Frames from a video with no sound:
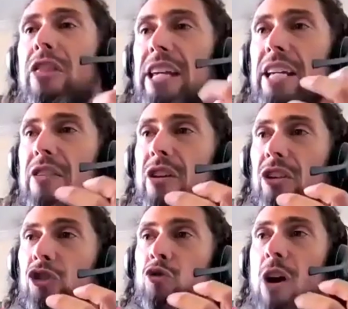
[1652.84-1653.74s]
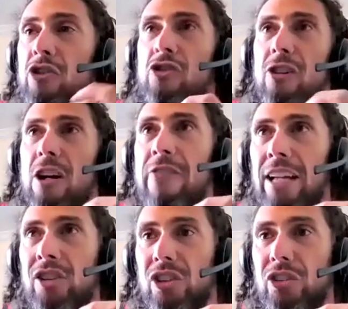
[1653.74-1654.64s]
the the structure of
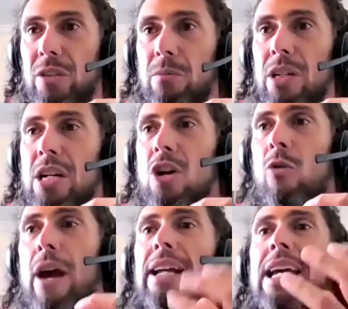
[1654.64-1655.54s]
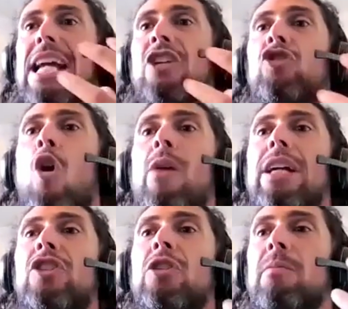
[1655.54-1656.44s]
that system, right, is
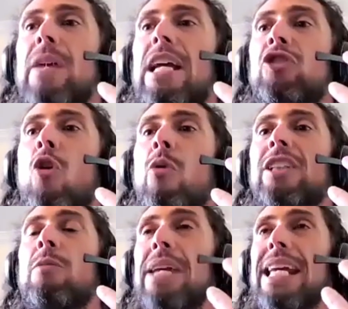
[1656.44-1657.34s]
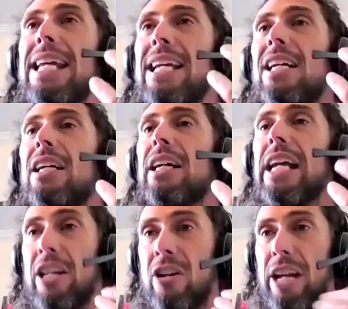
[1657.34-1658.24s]
going to is going to be
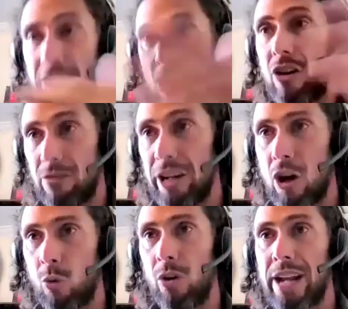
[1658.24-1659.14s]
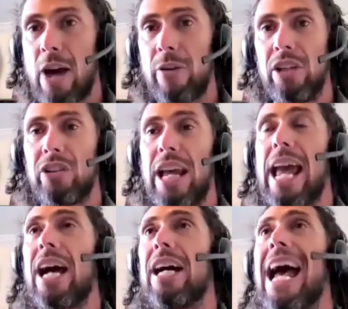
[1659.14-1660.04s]
in in our in our world now is
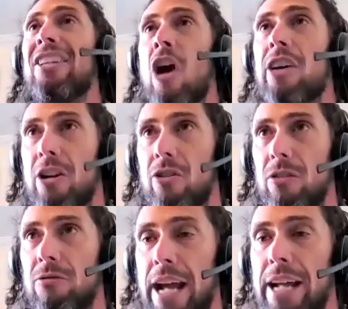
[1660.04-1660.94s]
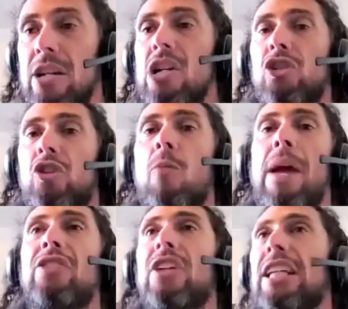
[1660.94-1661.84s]
uh, anarchical, right? So
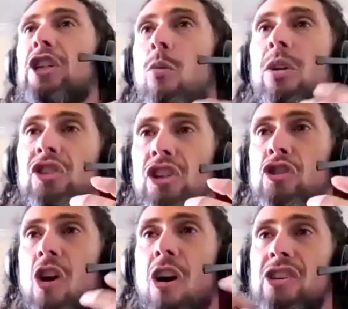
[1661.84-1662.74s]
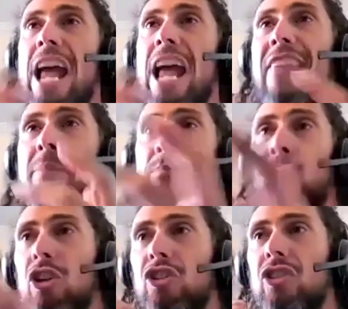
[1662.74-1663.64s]
basically no one's in charge, and that
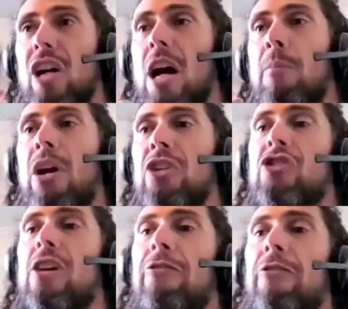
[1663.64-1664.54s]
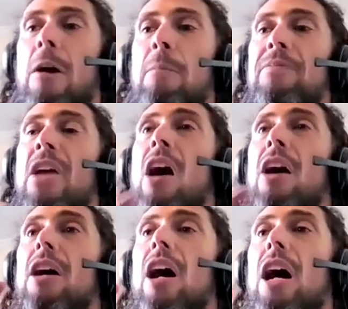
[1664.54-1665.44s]
puts a bunch of um
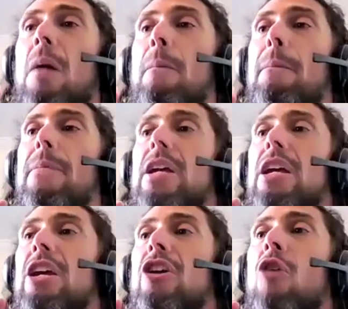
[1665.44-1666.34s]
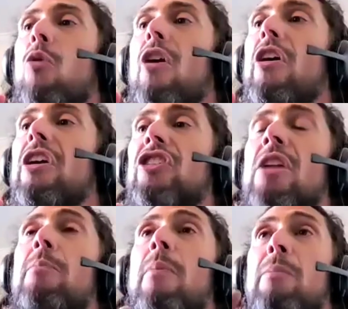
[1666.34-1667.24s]
um you know, it's going
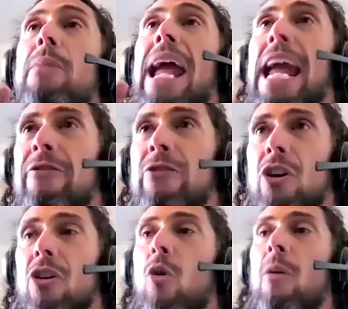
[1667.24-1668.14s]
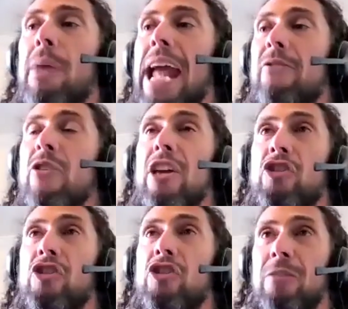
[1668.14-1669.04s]
to put behavior or behavior that
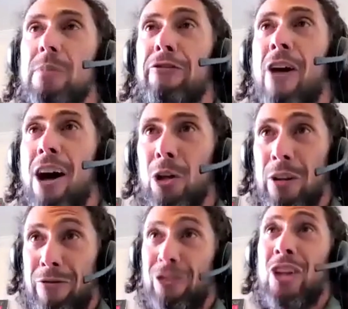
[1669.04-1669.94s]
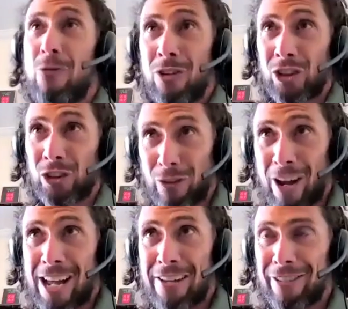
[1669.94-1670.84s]
should be followed if the state wants to
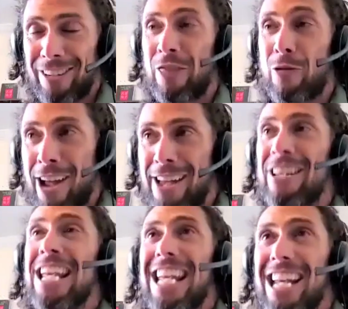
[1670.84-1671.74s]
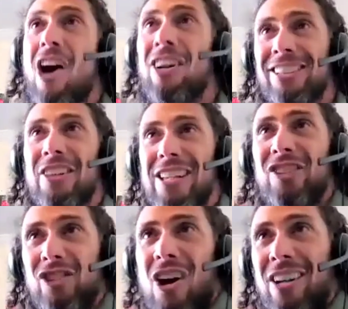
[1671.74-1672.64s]
survive and thrive onto
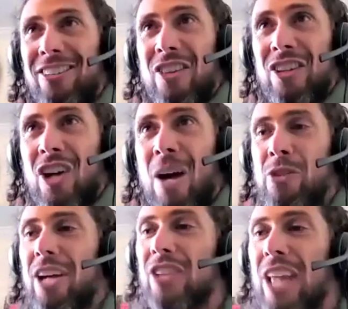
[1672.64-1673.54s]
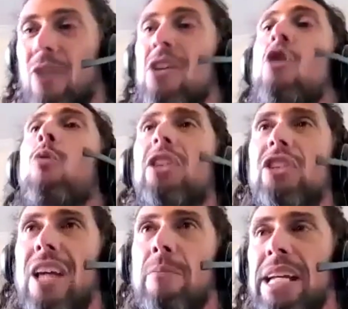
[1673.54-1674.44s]
these onto these objects. Now, what
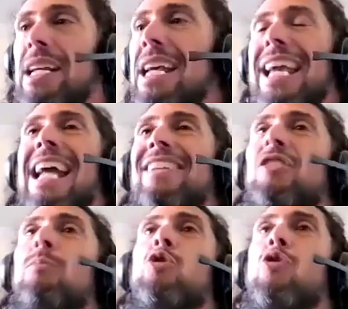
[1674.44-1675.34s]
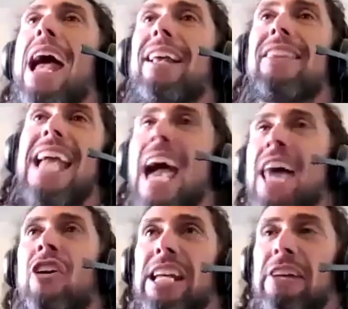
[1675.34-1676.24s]
does that mean? Can I subtract the
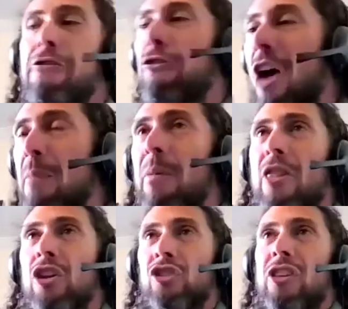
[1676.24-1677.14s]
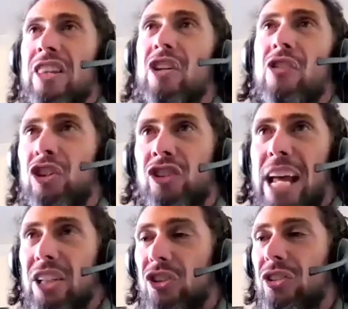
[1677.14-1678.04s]
anarchy from the the, the
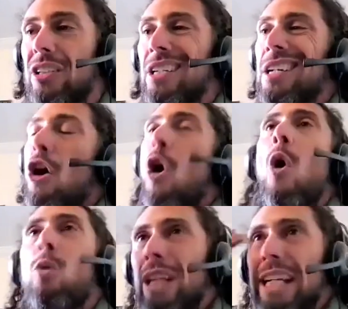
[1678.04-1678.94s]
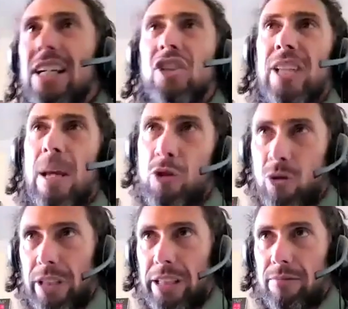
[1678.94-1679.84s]
states? Only
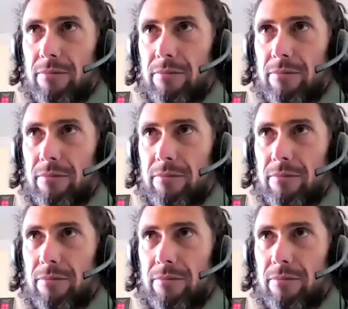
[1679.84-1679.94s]
conceptually.